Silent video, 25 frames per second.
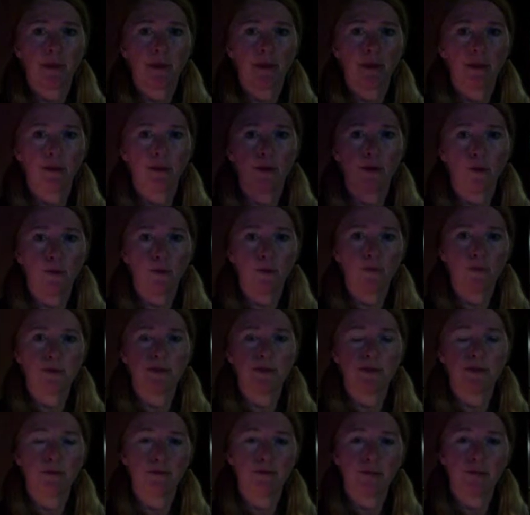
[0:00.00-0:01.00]
those
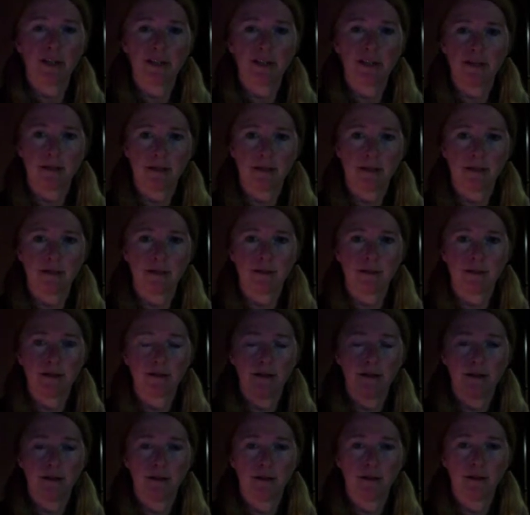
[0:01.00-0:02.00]
defenses
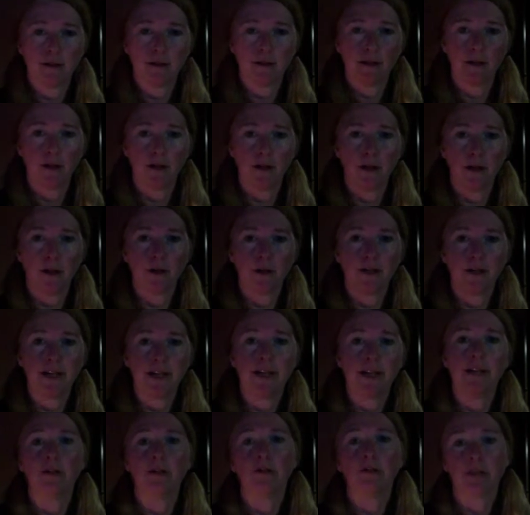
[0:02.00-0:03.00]
are
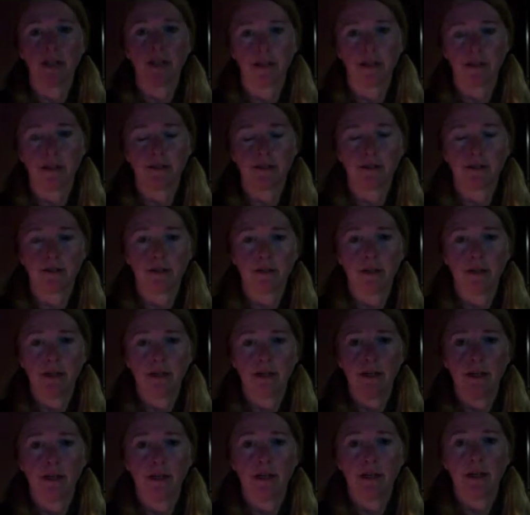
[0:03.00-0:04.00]
hindering us
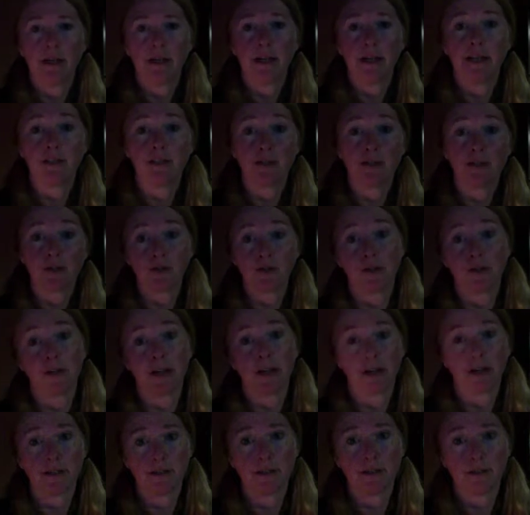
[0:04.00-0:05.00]
and destroying
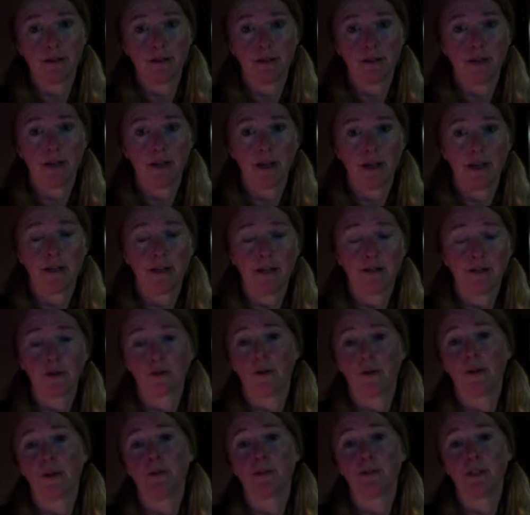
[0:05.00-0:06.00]

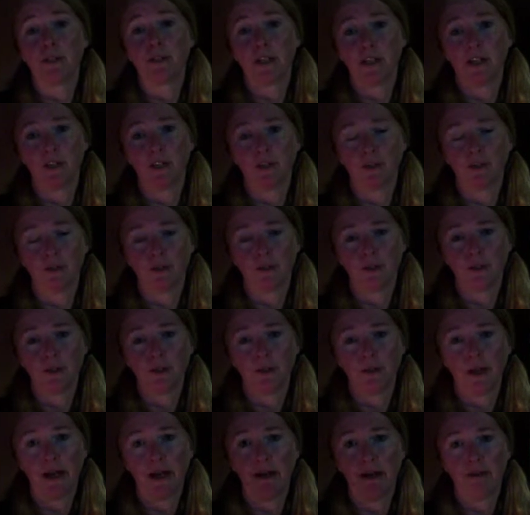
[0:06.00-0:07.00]
our potential to
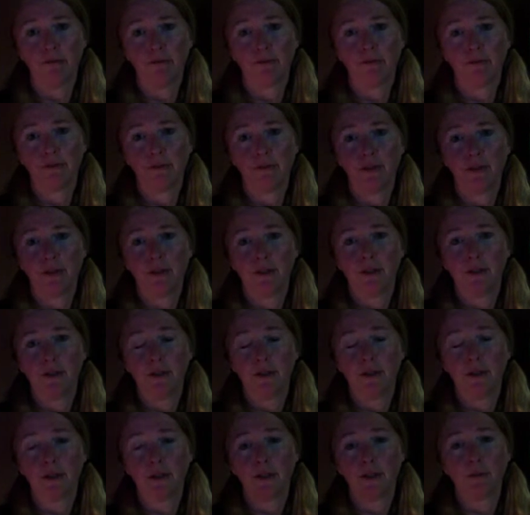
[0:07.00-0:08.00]
have
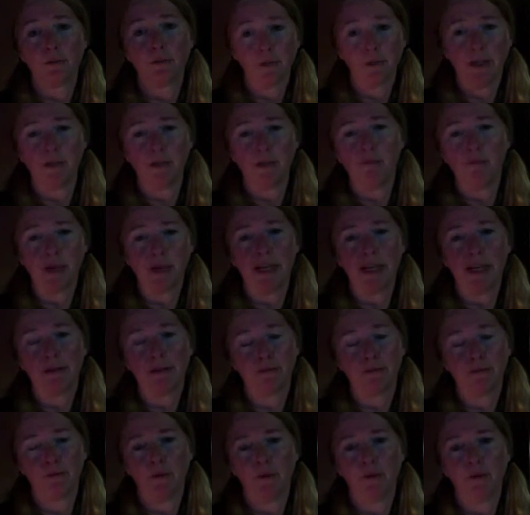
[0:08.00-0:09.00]
a really
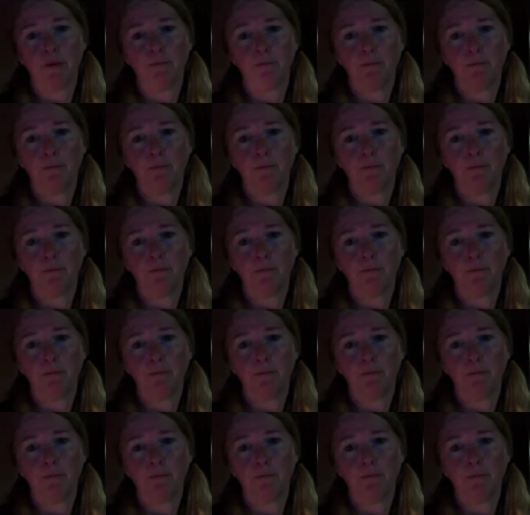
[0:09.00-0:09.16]
meaningful,